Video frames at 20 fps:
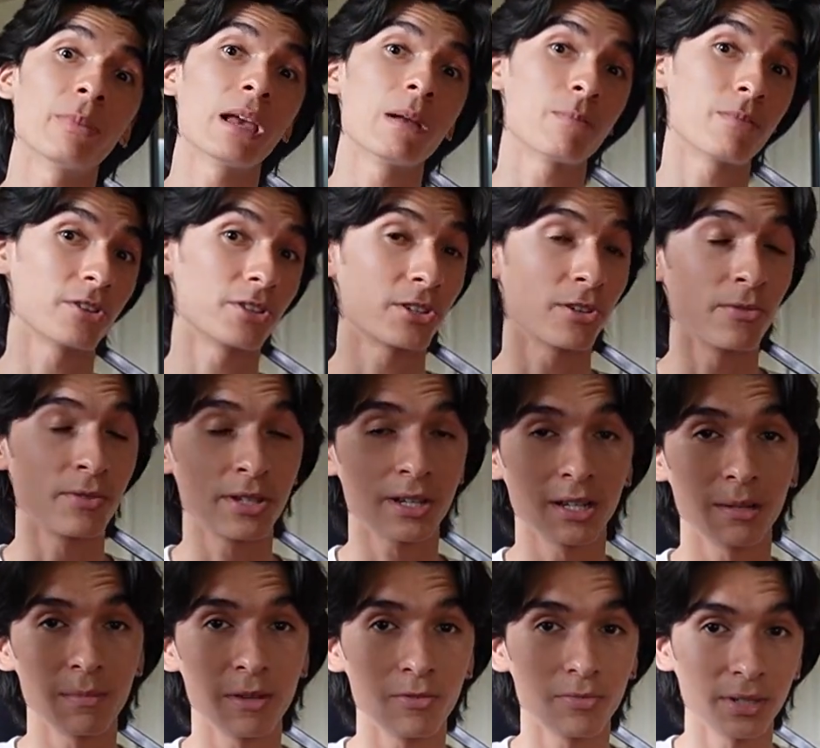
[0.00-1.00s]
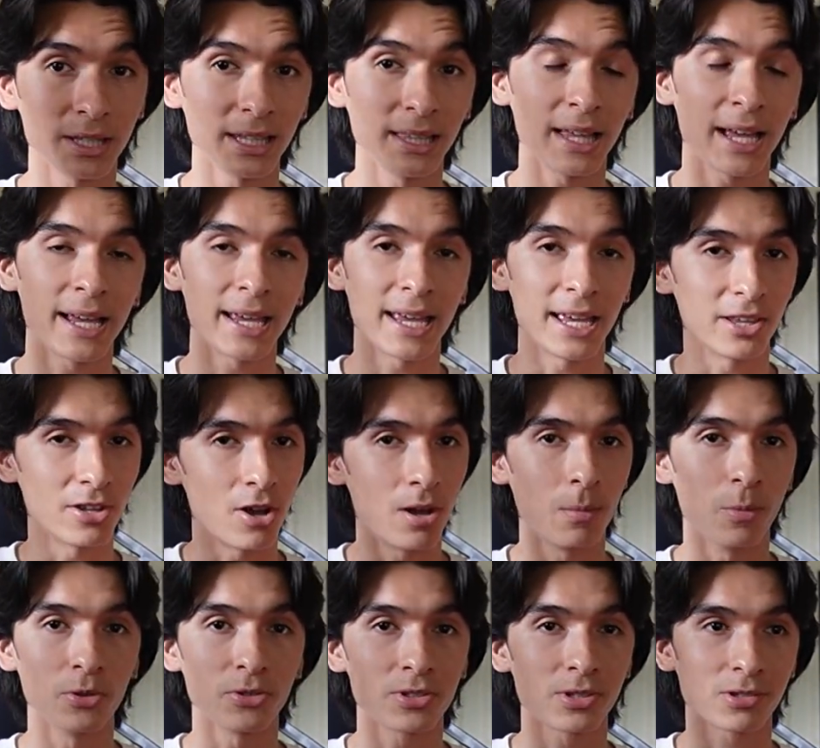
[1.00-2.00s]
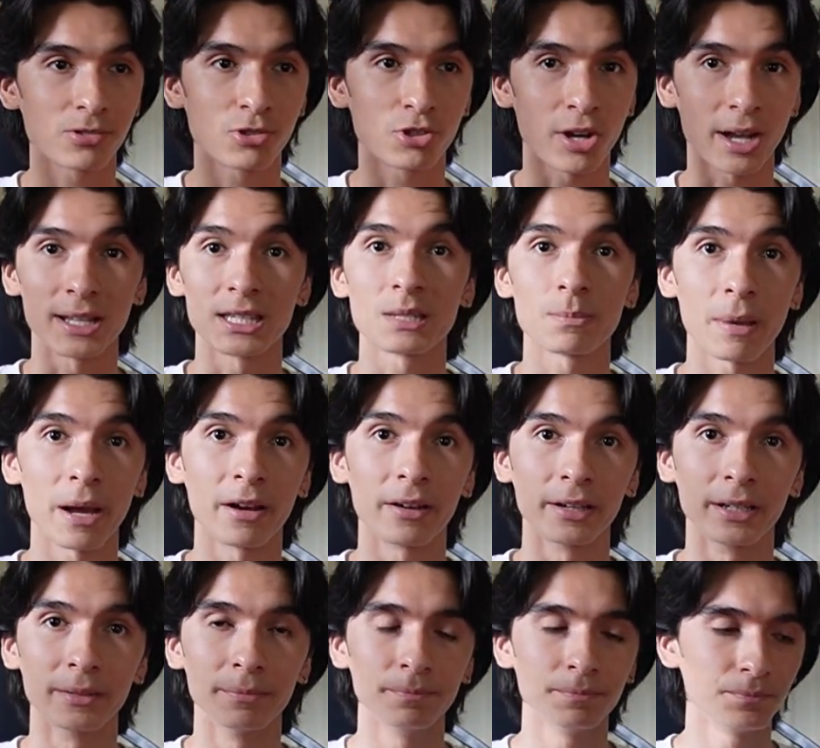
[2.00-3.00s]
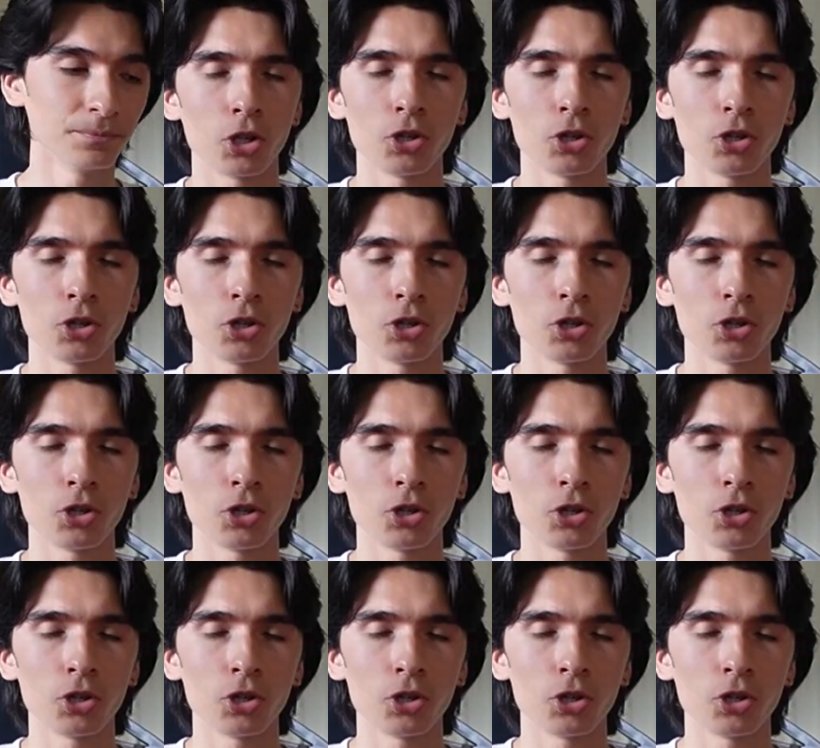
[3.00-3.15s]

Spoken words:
paper, so it's gonna be really light and almost transparent.